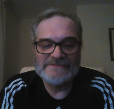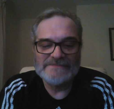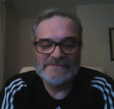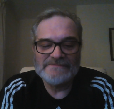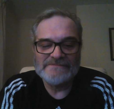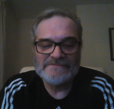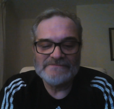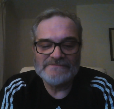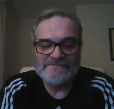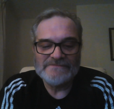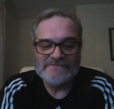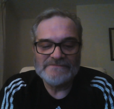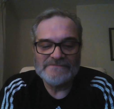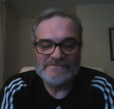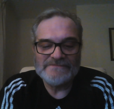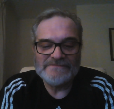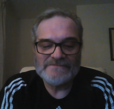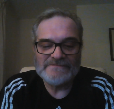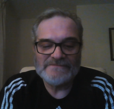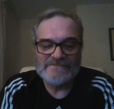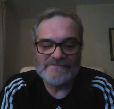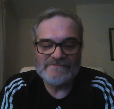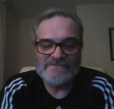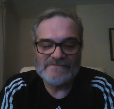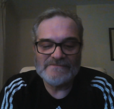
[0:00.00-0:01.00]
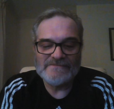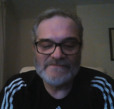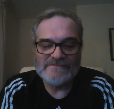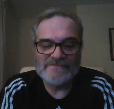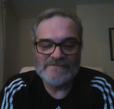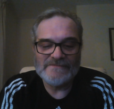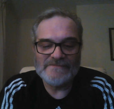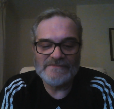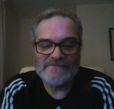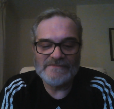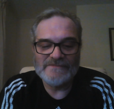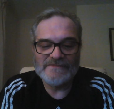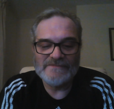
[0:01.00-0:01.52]

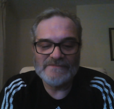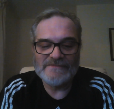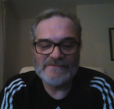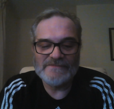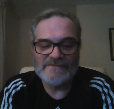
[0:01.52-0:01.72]
Nothing is said.